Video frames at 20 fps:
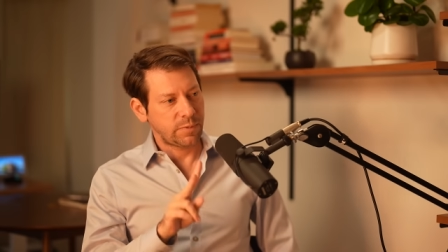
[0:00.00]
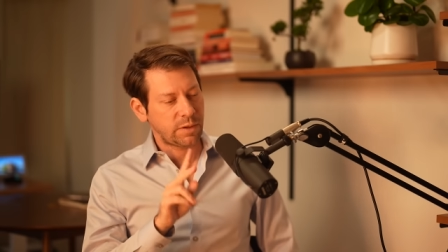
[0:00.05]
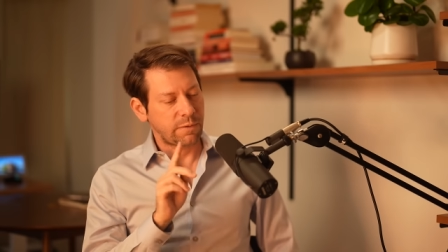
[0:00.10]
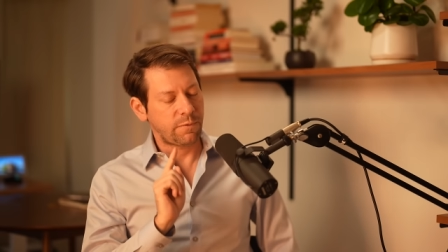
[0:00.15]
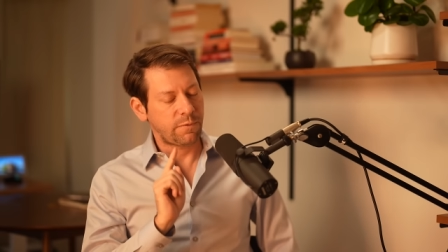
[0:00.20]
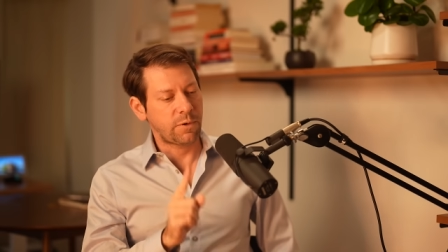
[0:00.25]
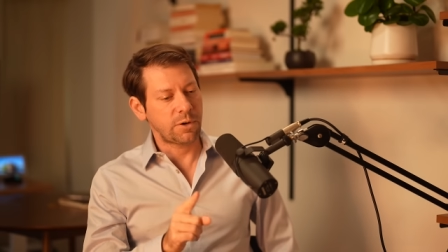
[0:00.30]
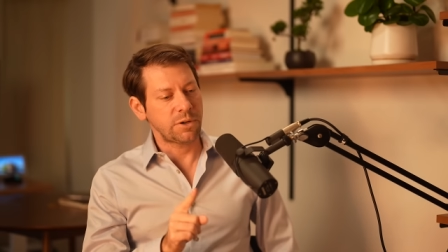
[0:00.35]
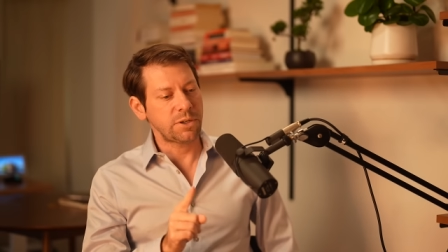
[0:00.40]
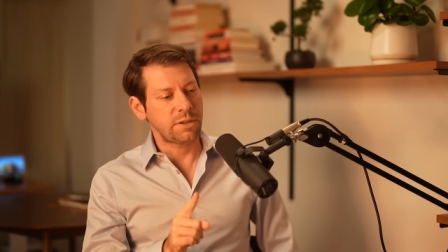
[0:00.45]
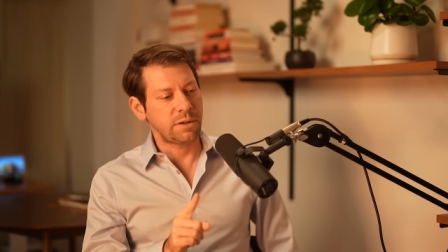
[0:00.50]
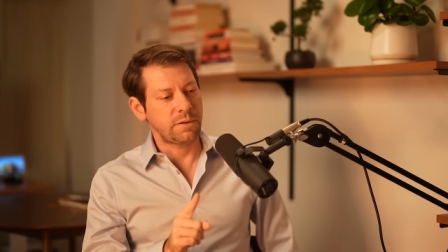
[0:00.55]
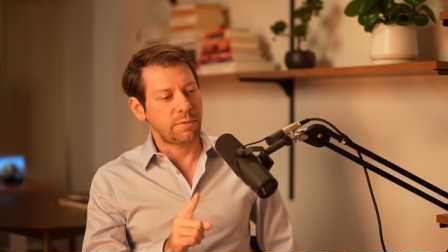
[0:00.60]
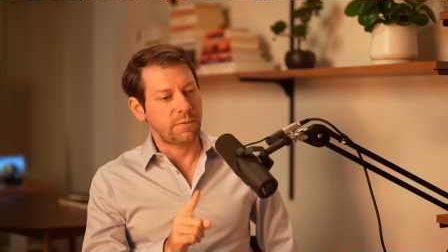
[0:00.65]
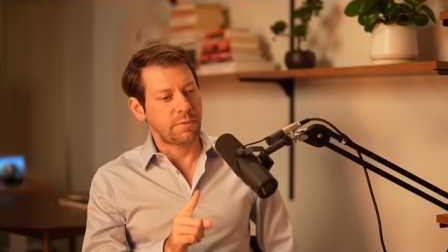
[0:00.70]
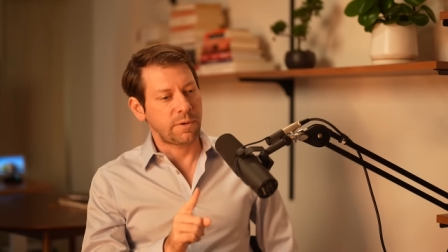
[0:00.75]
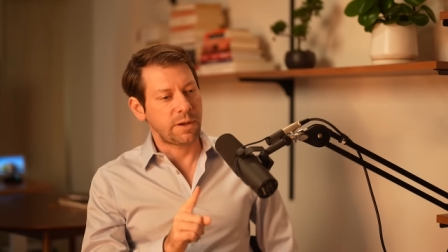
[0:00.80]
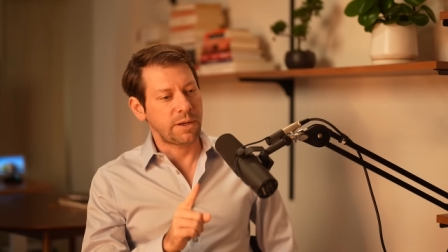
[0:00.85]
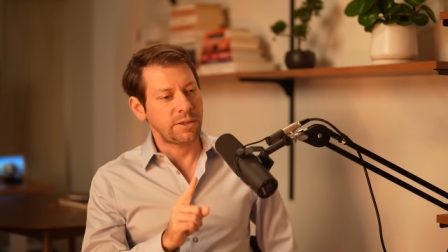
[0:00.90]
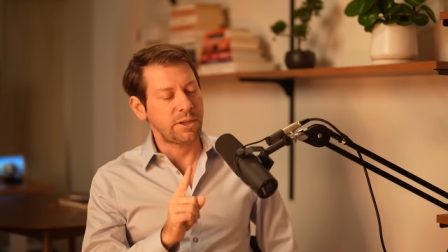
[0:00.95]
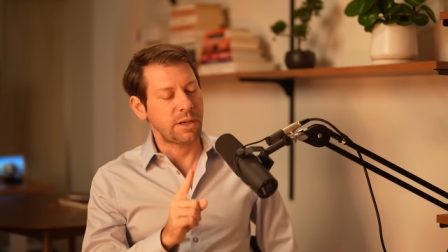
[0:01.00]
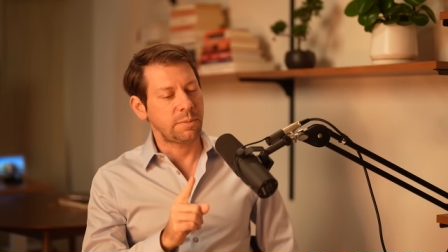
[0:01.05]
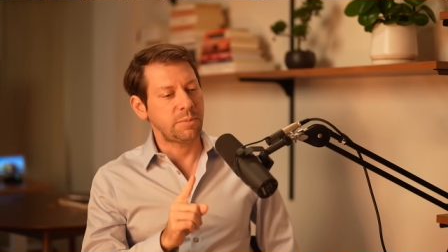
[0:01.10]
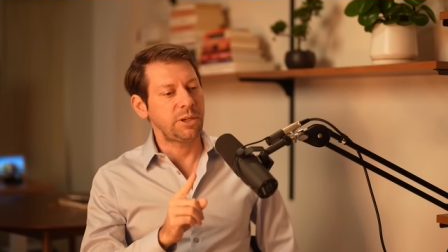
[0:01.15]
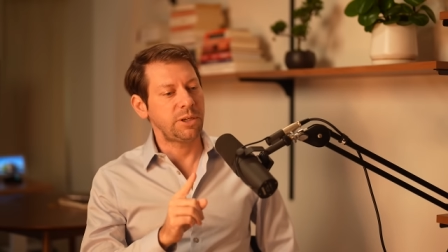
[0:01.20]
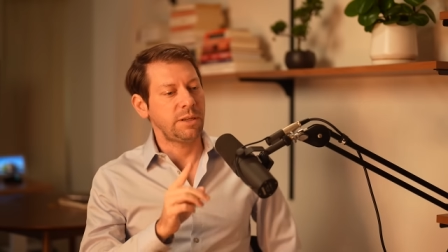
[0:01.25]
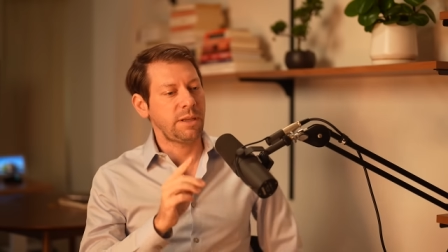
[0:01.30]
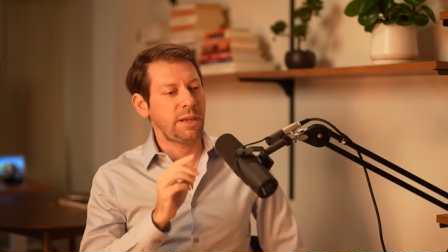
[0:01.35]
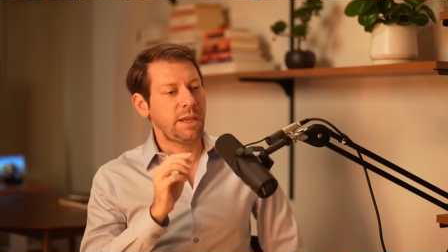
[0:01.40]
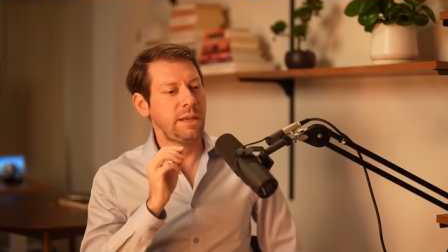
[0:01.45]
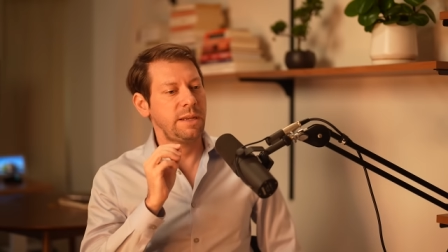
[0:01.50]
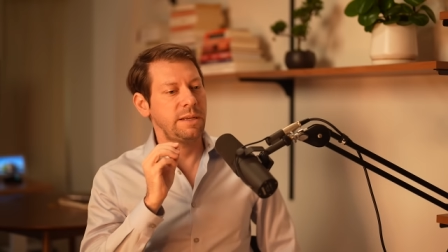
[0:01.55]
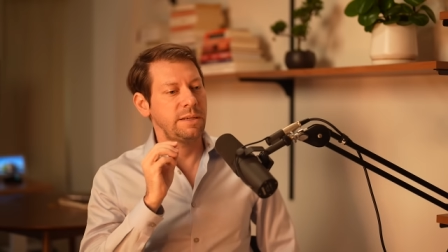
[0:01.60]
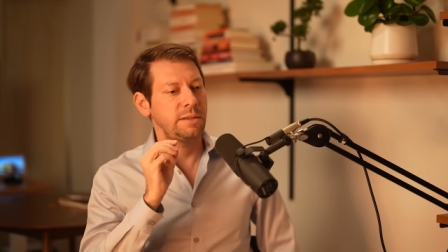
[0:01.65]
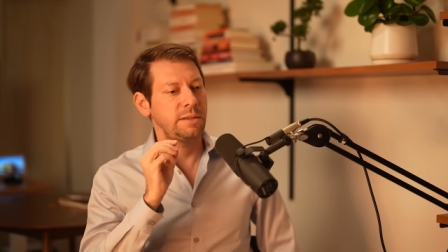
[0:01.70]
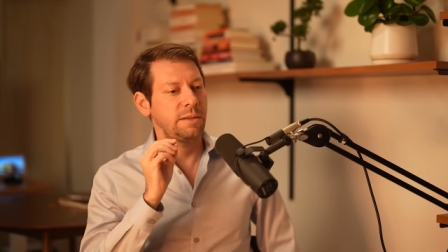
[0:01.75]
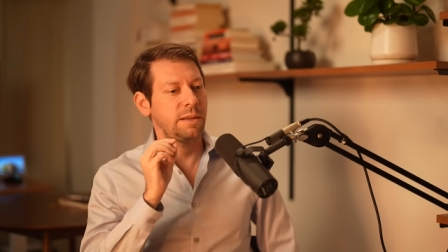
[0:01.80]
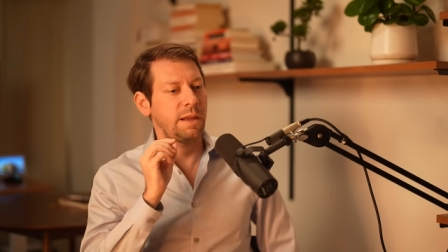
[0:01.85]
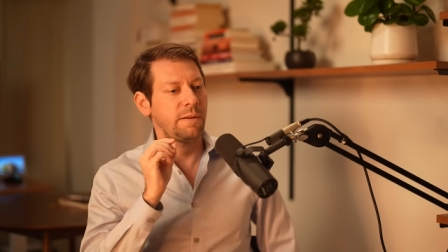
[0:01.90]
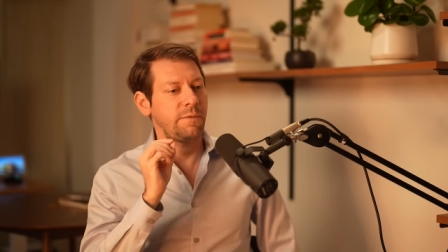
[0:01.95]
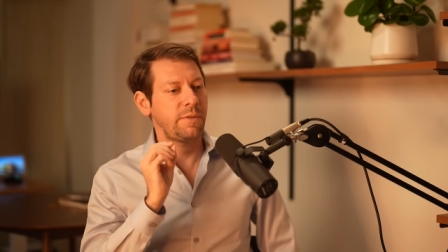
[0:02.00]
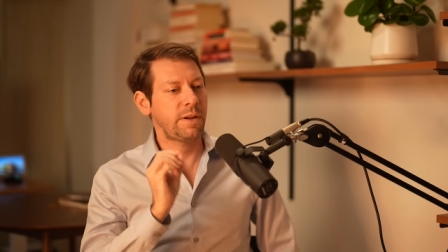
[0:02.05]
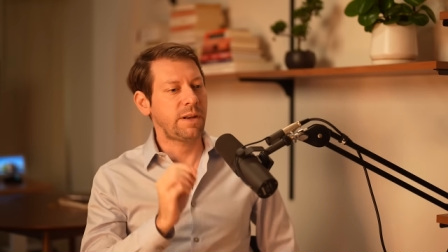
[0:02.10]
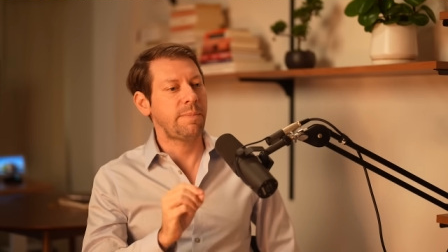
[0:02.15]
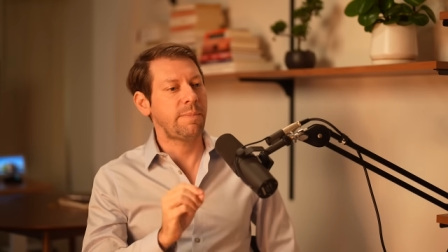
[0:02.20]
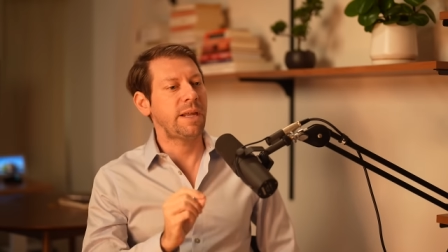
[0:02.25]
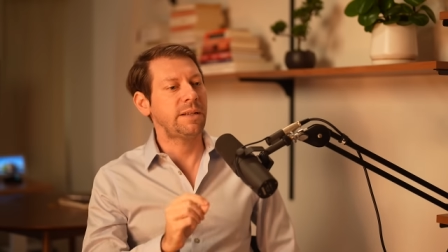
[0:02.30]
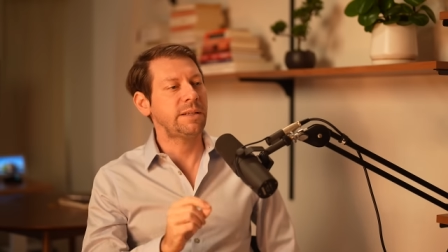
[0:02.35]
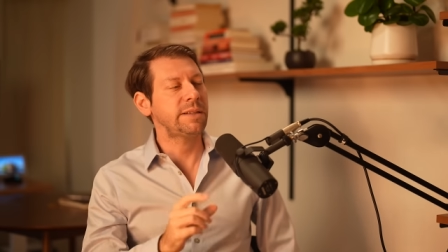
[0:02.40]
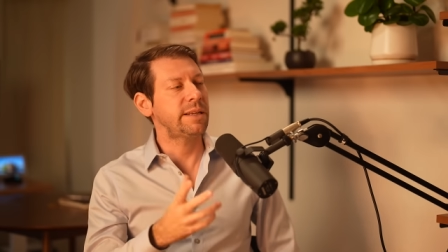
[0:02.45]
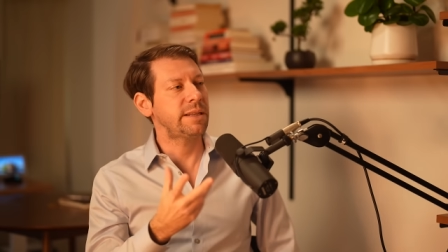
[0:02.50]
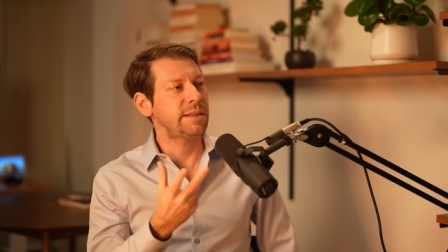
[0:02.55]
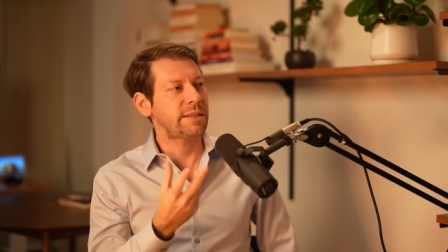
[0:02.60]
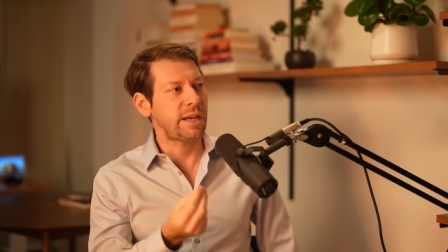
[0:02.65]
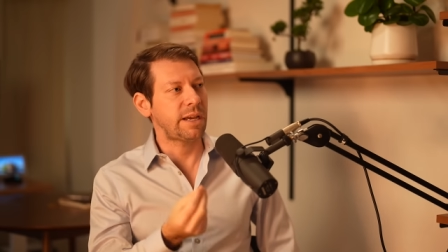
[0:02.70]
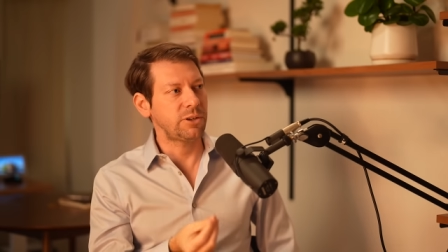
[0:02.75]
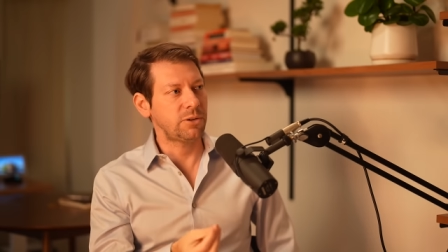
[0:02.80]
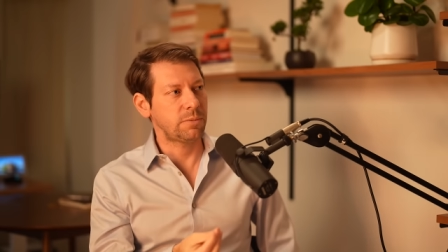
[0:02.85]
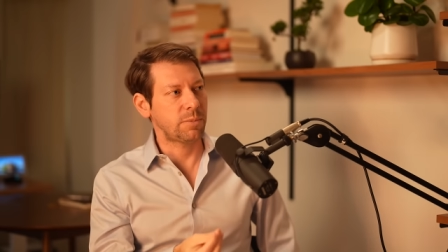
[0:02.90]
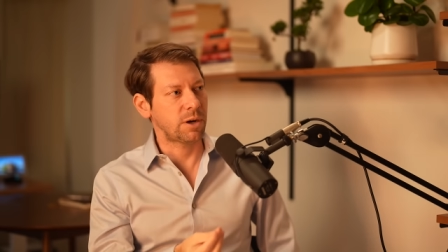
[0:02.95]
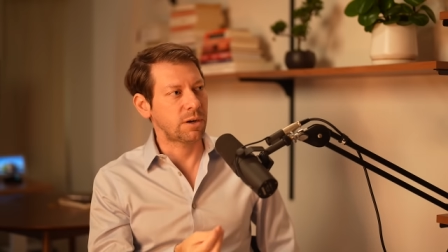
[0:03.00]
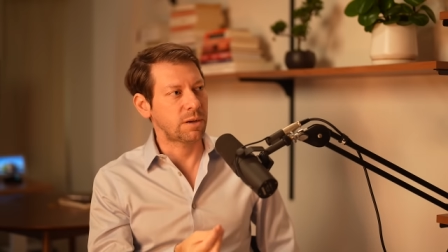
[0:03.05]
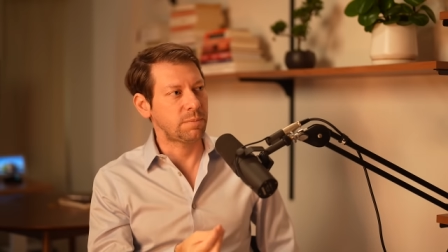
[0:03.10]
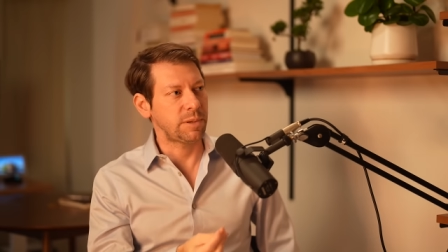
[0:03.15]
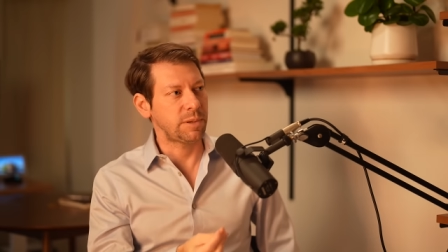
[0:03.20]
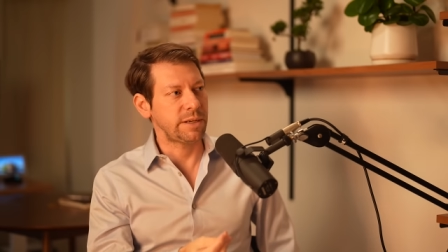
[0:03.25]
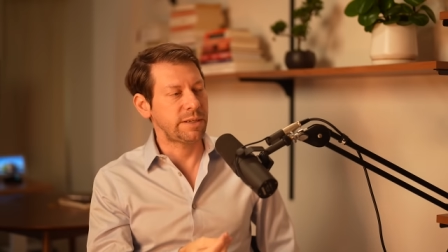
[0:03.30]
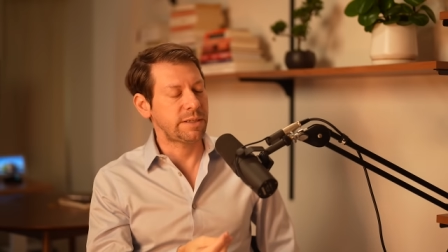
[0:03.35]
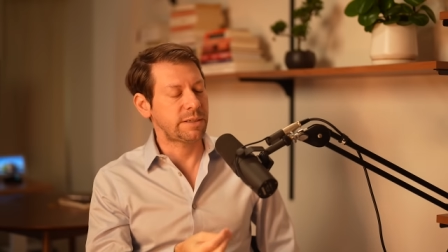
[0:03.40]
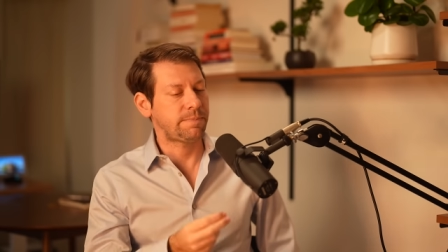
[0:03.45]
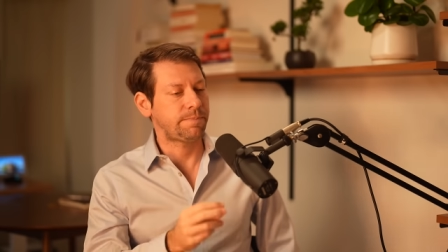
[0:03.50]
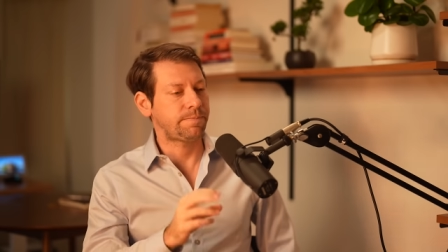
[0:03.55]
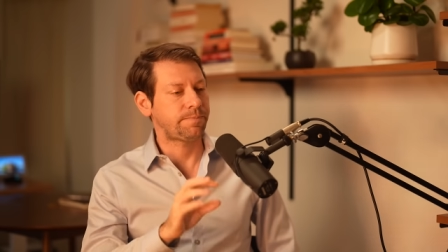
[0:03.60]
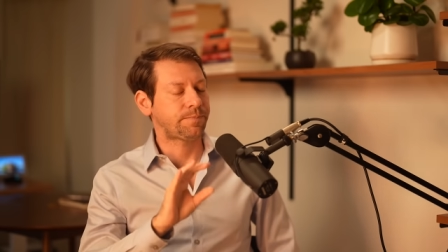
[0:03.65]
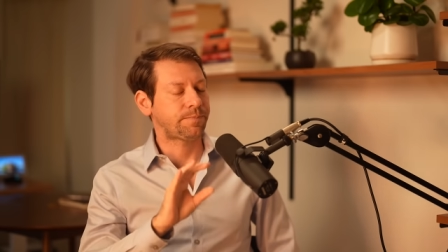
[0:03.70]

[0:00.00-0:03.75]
The first assumption is that fundamentally in the sexual marketplace,